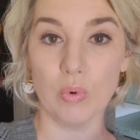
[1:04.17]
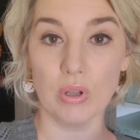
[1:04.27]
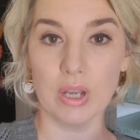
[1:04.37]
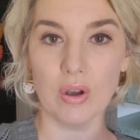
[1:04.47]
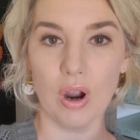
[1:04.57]

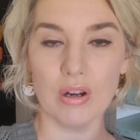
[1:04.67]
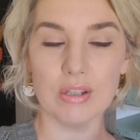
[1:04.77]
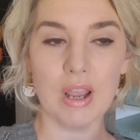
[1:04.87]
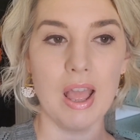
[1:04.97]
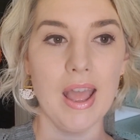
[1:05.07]
rolling
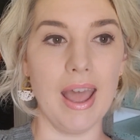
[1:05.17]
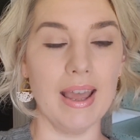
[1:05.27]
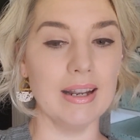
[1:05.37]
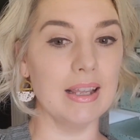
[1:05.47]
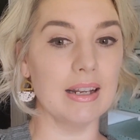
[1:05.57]
cart,
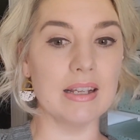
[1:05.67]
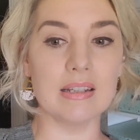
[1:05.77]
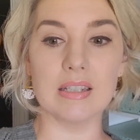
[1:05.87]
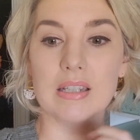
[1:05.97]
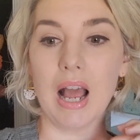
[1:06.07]
and it
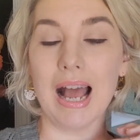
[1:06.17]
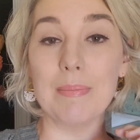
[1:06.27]
is,